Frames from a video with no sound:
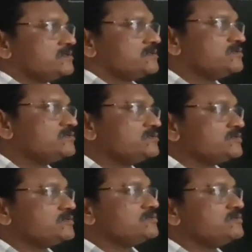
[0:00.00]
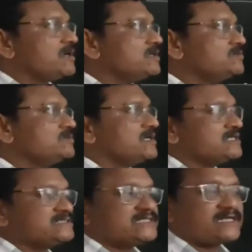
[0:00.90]
you want to
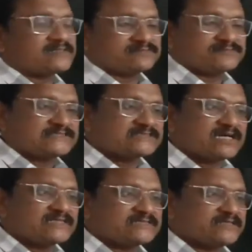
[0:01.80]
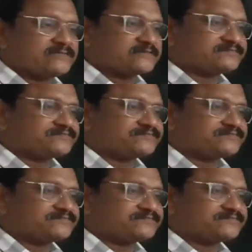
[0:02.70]
understand this concept,